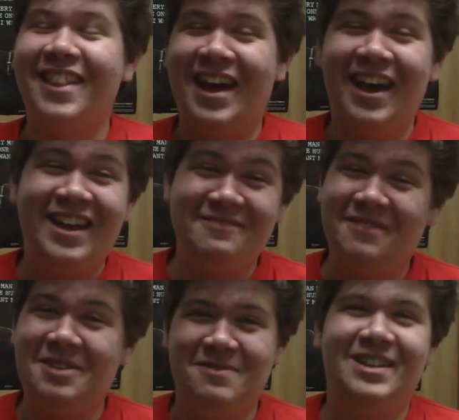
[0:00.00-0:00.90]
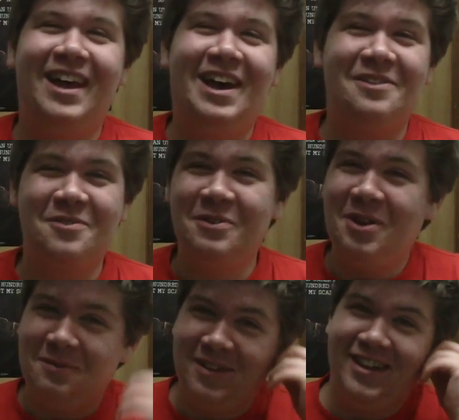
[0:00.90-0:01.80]
that it made me laugh
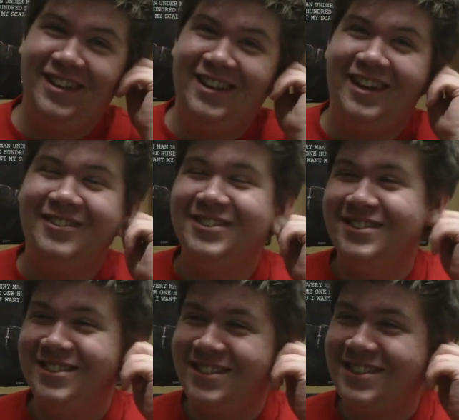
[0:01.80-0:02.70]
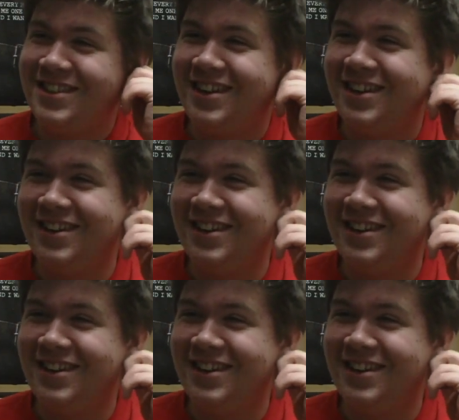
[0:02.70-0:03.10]
quite a bit. That was.